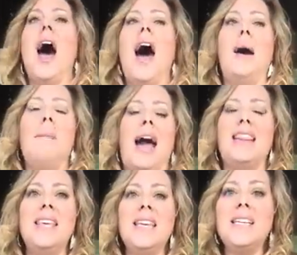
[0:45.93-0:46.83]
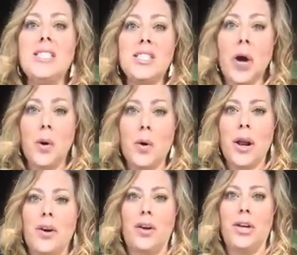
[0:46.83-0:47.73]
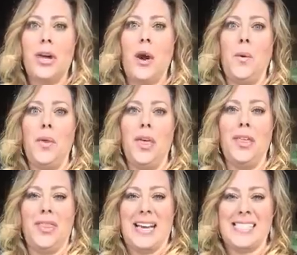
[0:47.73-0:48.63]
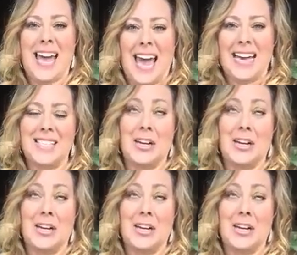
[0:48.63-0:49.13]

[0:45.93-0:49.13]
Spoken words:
I think that it's so critical. You know, they say,